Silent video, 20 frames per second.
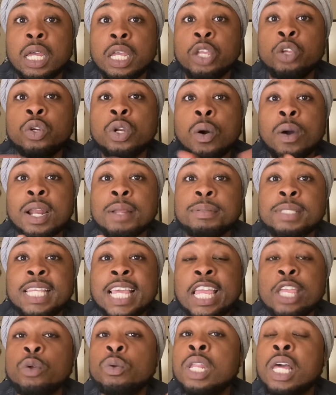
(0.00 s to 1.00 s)
You know what I'm
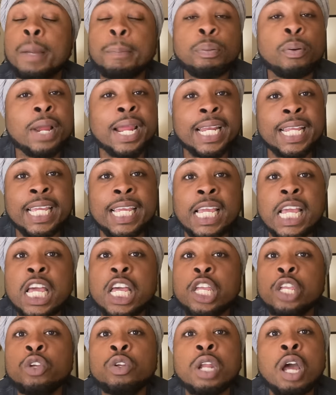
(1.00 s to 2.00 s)
saying? You look pretty.
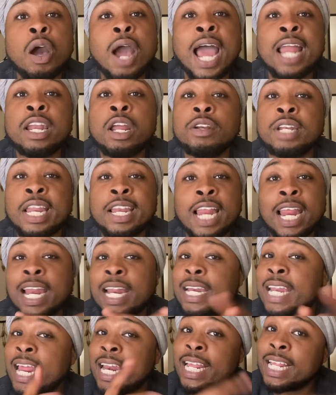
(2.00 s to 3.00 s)
You know, I know they
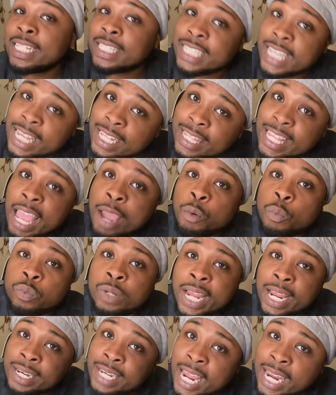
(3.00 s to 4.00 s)
didn't tint
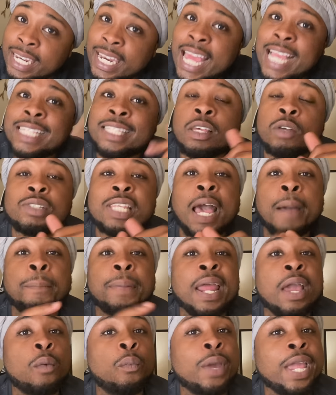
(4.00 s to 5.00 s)
that lace on top
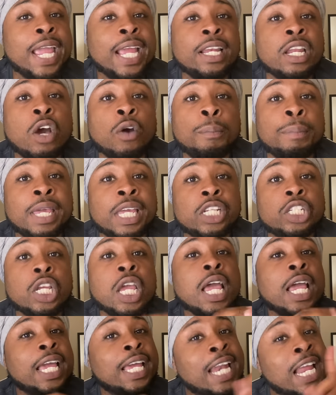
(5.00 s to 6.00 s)
of that wig, though, bitch.
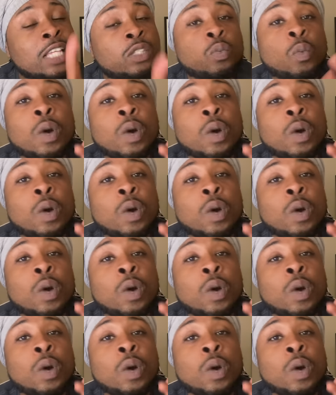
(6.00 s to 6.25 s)
And that's